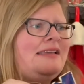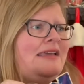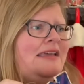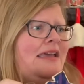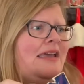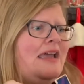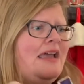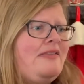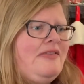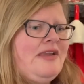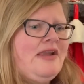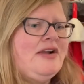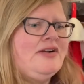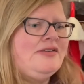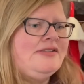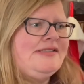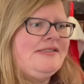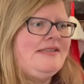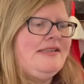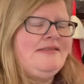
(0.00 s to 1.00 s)
and they're
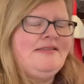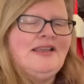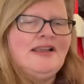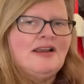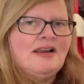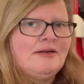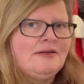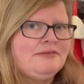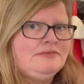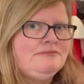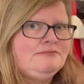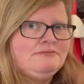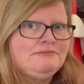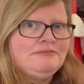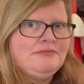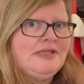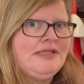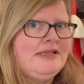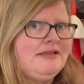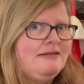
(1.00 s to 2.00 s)

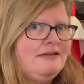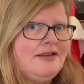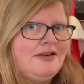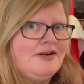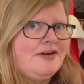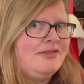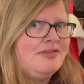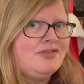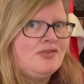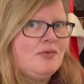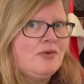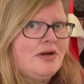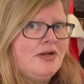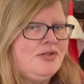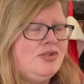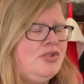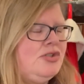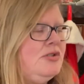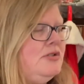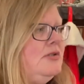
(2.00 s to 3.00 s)
in
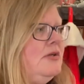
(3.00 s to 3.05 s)
storage.